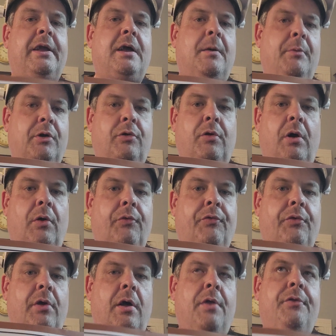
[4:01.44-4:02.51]
come
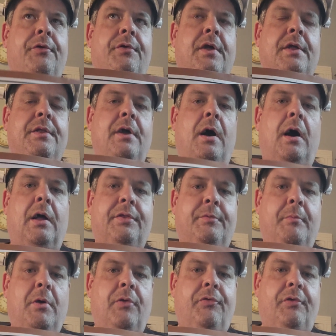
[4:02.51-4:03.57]
across, other than the
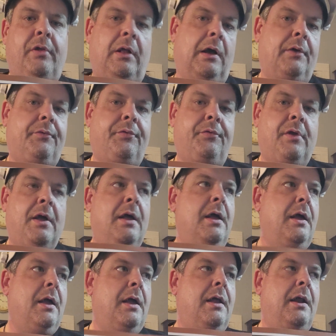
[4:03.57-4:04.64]
Atmos clocks.
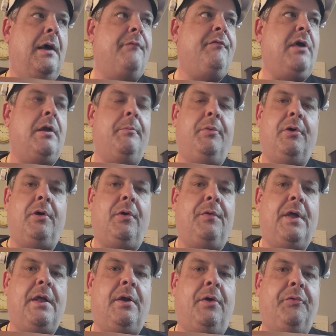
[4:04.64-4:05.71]
And I've got a book on
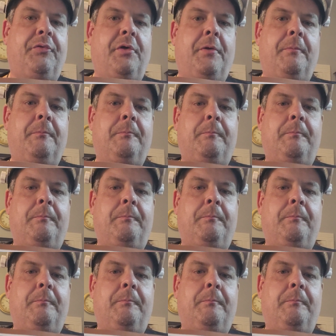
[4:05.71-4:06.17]
that also.